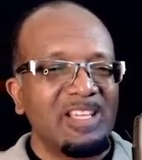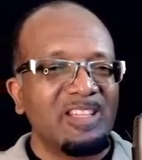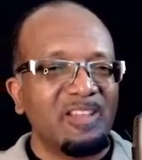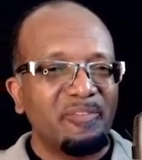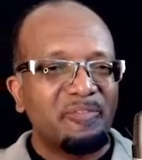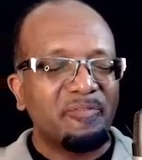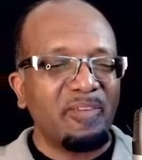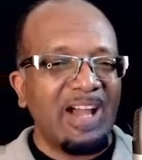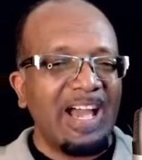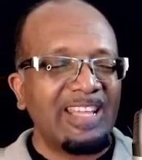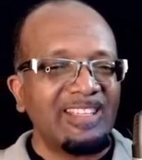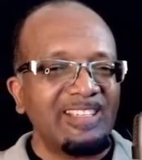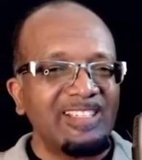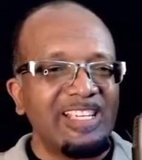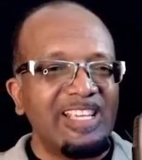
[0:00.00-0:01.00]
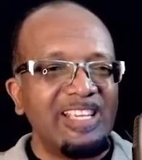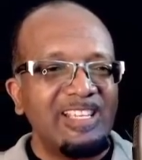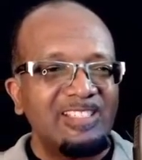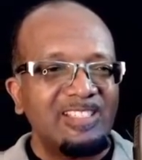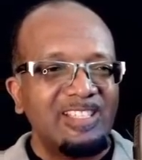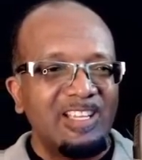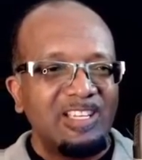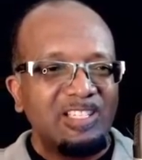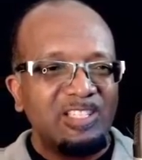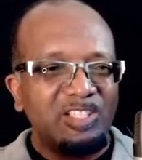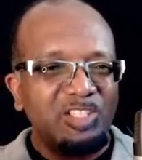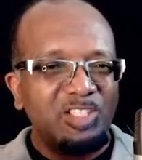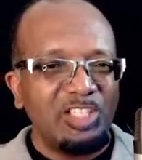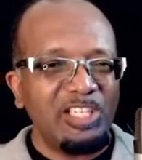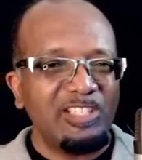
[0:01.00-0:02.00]
The Father is
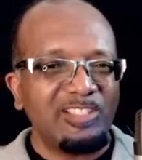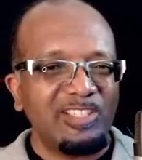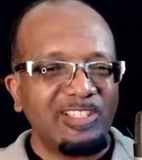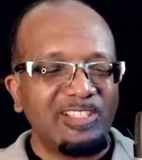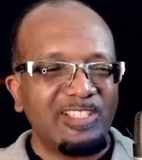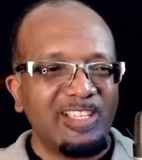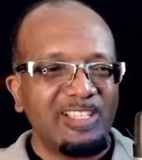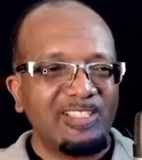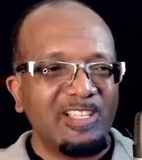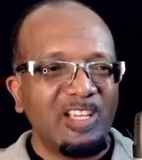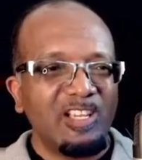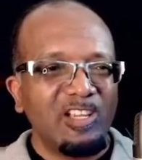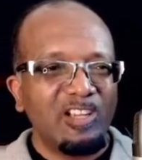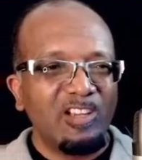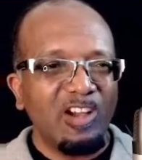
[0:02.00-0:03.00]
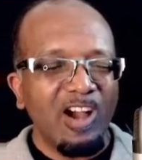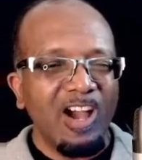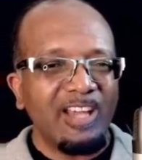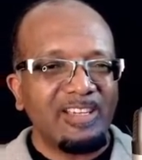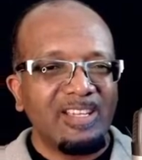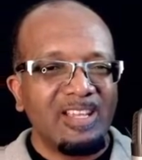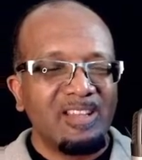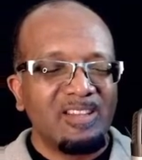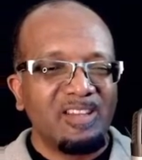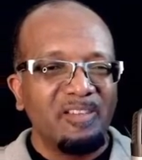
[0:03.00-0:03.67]
Jesus is God.